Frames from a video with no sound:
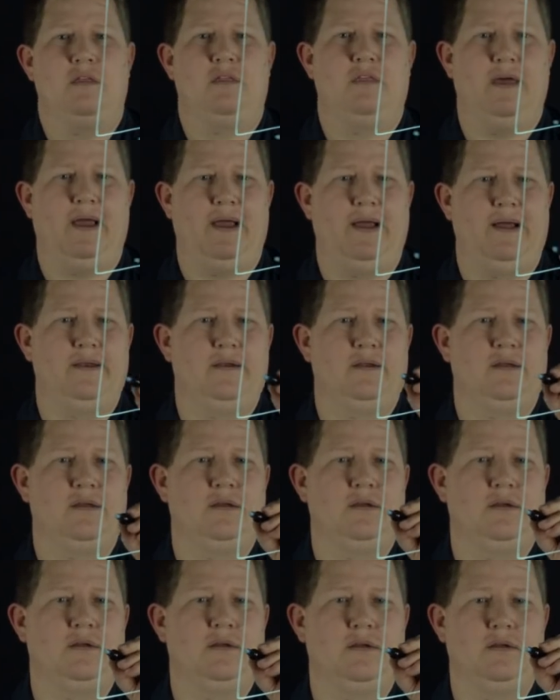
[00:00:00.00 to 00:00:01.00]
that
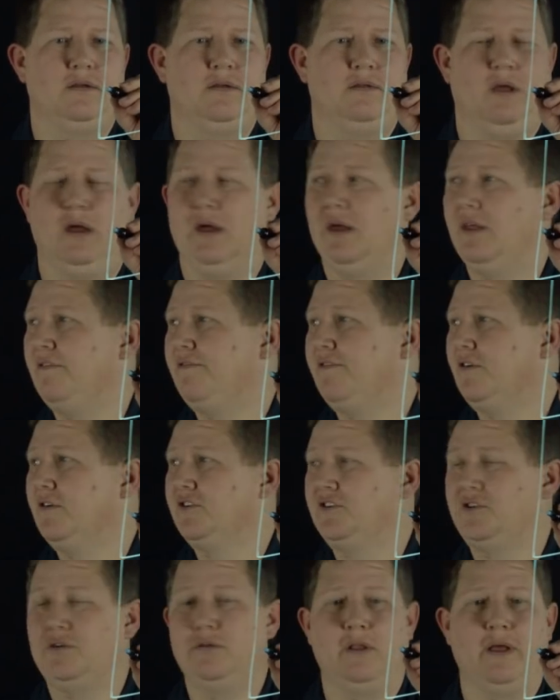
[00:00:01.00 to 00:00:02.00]
uh, the
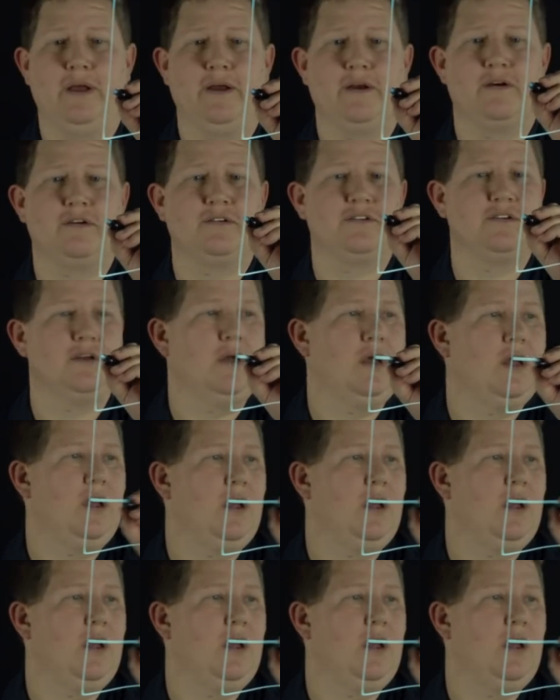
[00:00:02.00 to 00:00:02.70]
first two layers